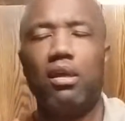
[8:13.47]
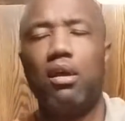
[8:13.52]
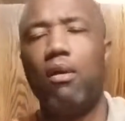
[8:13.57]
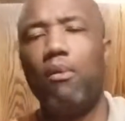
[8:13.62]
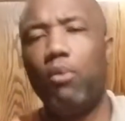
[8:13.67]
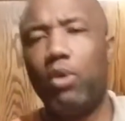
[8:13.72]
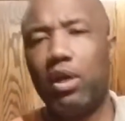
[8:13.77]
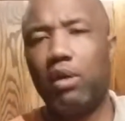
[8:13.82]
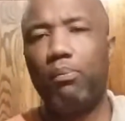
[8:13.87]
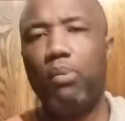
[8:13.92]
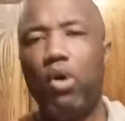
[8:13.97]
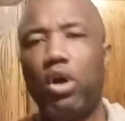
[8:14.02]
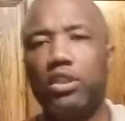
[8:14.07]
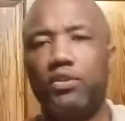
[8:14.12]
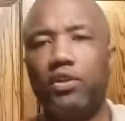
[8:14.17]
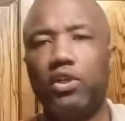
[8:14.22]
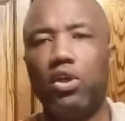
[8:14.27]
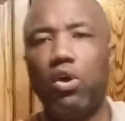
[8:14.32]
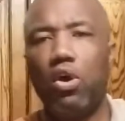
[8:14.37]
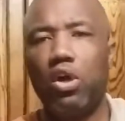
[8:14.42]
we're going to pause for
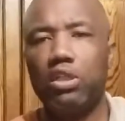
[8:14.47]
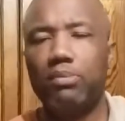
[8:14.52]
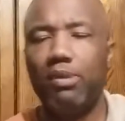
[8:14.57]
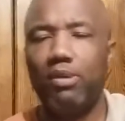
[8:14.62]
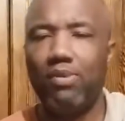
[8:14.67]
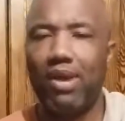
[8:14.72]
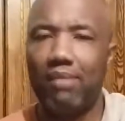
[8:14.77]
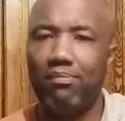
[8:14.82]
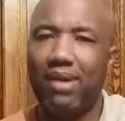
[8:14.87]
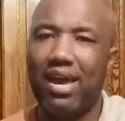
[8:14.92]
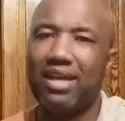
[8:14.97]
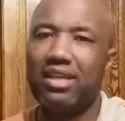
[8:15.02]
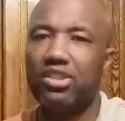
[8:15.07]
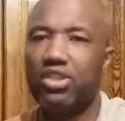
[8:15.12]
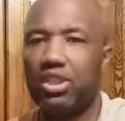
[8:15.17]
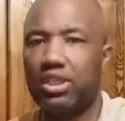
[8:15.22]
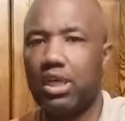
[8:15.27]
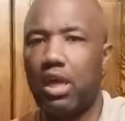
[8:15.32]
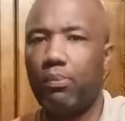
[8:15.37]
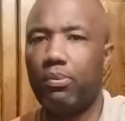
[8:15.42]
the cause. Be right back in
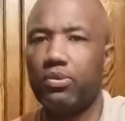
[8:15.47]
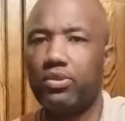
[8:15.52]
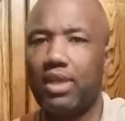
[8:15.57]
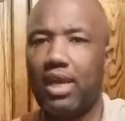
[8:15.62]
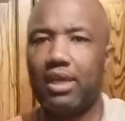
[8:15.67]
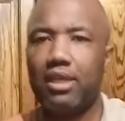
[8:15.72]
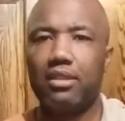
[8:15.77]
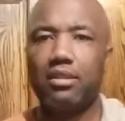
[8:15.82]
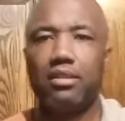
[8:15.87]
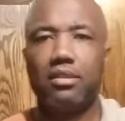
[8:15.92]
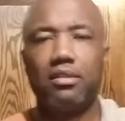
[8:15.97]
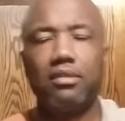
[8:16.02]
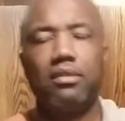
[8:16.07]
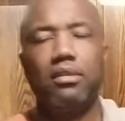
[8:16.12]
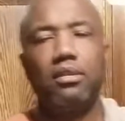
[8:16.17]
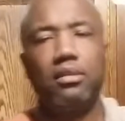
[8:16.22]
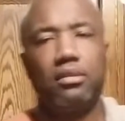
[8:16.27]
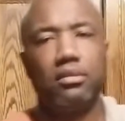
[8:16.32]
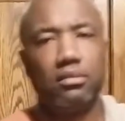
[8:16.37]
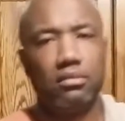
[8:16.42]
just a couple
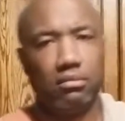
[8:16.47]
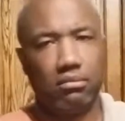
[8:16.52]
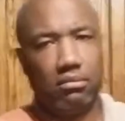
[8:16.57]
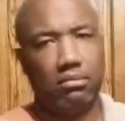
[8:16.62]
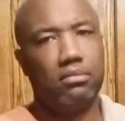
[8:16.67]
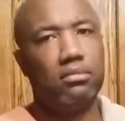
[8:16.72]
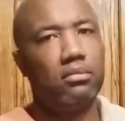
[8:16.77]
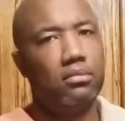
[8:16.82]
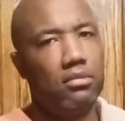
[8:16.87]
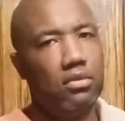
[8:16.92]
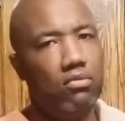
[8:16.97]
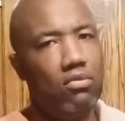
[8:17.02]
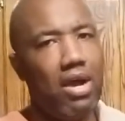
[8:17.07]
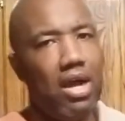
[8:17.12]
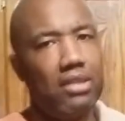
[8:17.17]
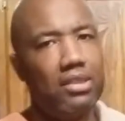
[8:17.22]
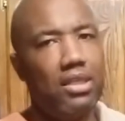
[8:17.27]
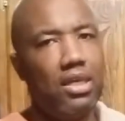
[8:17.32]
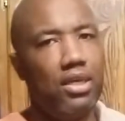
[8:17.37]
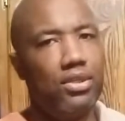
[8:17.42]
seconds.
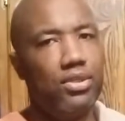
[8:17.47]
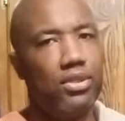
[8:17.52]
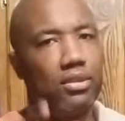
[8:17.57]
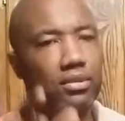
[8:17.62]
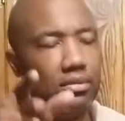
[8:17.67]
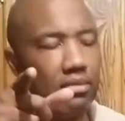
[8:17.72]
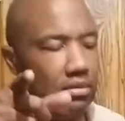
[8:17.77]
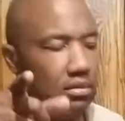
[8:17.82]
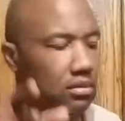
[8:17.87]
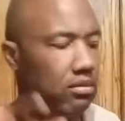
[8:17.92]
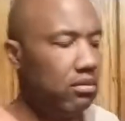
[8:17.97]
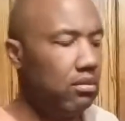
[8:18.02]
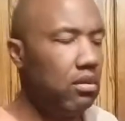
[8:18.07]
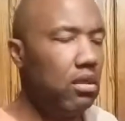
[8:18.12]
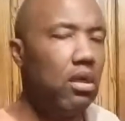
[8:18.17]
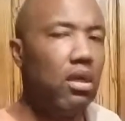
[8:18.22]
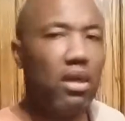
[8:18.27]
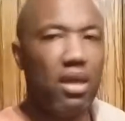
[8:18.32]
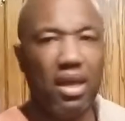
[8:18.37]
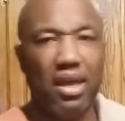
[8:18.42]
Rock's Kitchen.
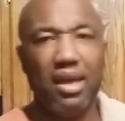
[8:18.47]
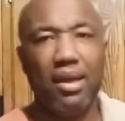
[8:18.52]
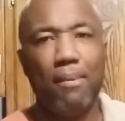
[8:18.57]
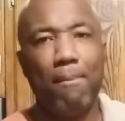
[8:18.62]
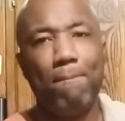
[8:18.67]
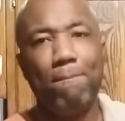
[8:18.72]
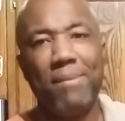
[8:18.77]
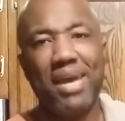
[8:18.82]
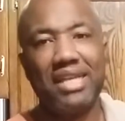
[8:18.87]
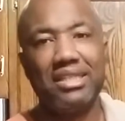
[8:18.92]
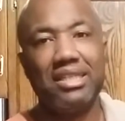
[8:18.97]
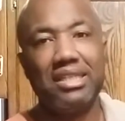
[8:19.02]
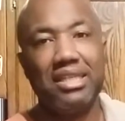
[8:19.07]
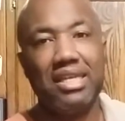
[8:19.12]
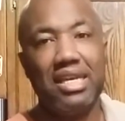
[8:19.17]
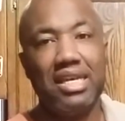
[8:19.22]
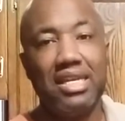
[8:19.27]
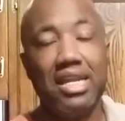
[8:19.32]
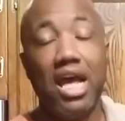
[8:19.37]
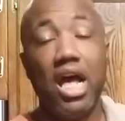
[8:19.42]

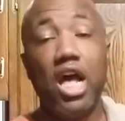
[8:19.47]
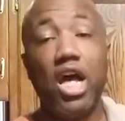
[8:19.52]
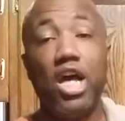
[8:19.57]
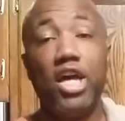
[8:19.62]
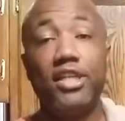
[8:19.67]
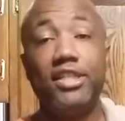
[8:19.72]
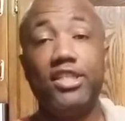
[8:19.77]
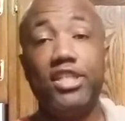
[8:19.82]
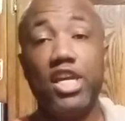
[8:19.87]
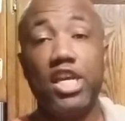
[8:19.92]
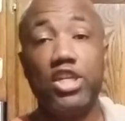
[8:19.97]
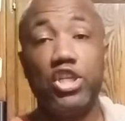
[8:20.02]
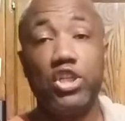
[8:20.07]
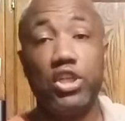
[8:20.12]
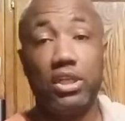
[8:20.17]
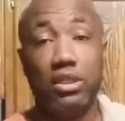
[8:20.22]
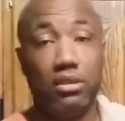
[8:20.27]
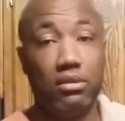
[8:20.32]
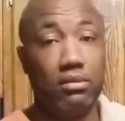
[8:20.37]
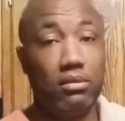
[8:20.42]
Mexican Edition.
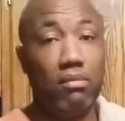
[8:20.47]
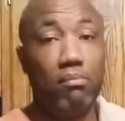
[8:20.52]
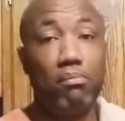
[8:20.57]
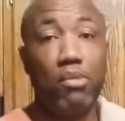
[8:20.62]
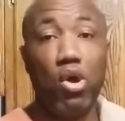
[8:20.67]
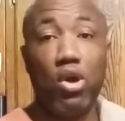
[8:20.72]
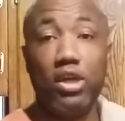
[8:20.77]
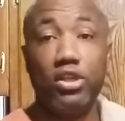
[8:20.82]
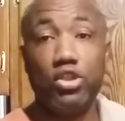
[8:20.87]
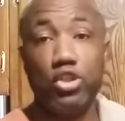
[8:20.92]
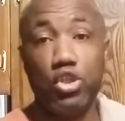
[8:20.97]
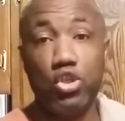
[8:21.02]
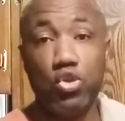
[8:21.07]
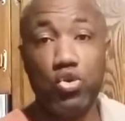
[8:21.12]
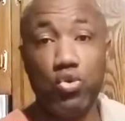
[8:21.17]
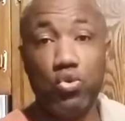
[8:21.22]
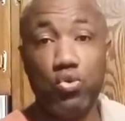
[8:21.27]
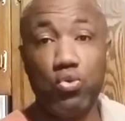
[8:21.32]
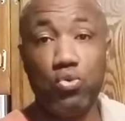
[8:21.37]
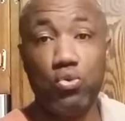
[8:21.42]
Part
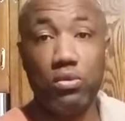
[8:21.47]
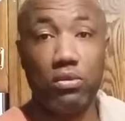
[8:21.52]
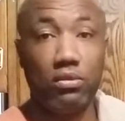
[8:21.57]
2.